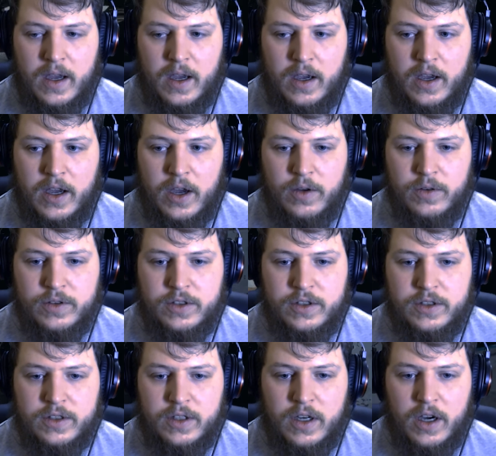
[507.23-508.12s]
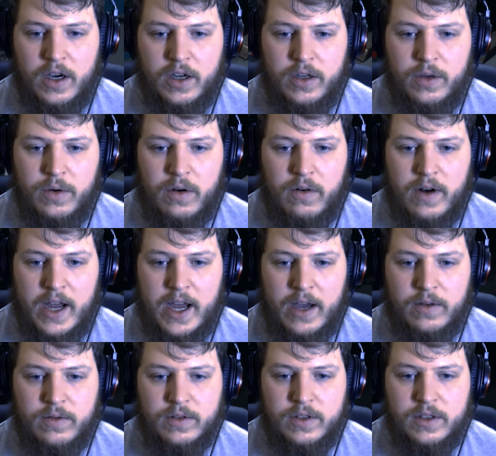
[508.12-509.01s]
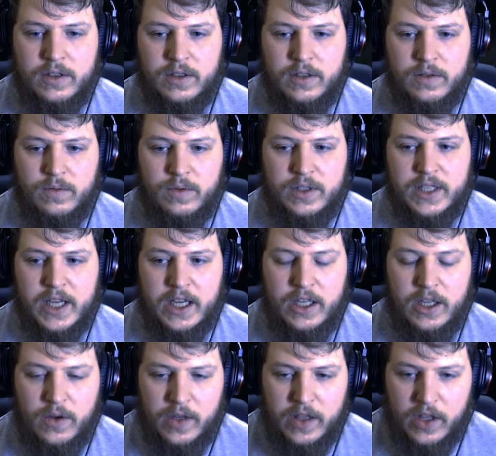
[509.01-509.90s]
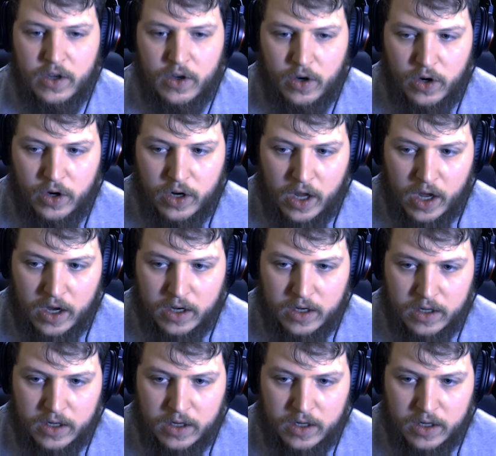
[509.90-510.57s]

Ghost, are you around? Was that you in the corner?